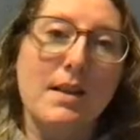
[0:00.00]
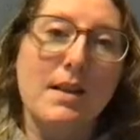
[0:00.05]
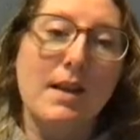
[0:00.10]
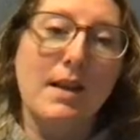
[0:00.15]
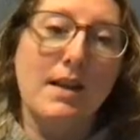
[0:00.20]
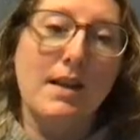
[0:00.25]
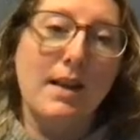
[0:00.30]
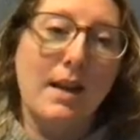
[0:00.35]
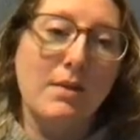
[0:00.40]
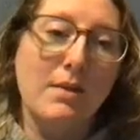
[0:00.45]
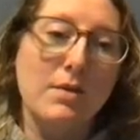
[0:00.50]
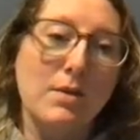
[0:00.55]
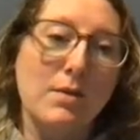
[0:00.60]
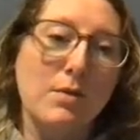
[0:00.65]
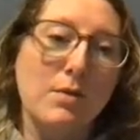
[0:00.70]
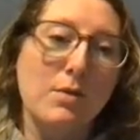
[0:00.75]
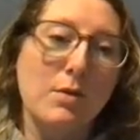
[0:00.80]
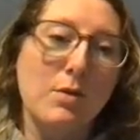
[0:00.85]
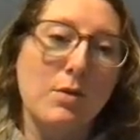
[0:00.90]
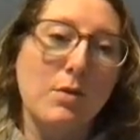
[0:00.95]
it allows
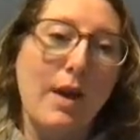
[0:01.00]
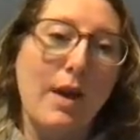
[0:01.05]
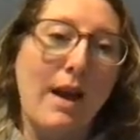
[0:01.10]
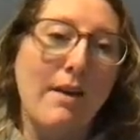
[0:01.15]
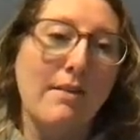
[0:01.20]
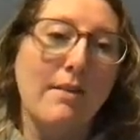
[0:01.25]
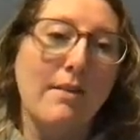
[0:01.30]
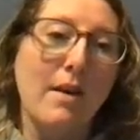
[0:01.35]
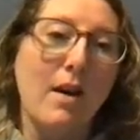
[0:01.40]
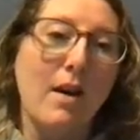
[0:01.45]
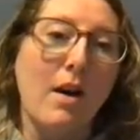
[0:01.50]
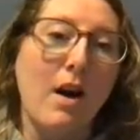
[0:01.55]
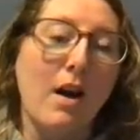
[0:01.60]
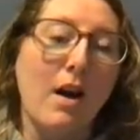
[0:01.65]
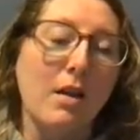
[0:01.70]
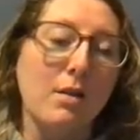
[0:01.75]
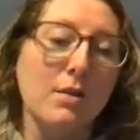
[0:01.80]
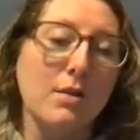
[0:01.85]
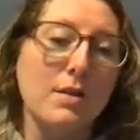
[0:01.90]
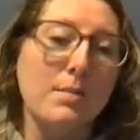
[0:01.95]
you to have a
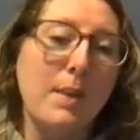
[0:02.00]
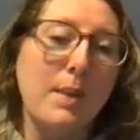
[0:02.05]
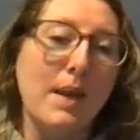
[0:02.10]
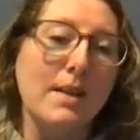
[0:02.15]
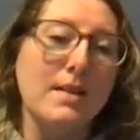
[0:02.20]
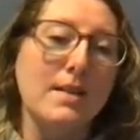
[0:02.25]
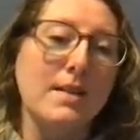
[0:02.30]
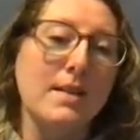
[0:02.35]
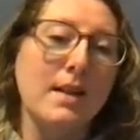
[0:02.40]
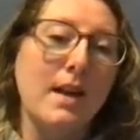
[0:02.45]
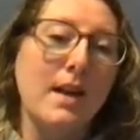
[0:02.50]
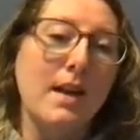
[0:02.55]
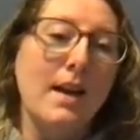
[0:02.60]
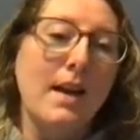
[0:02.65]
hollow space.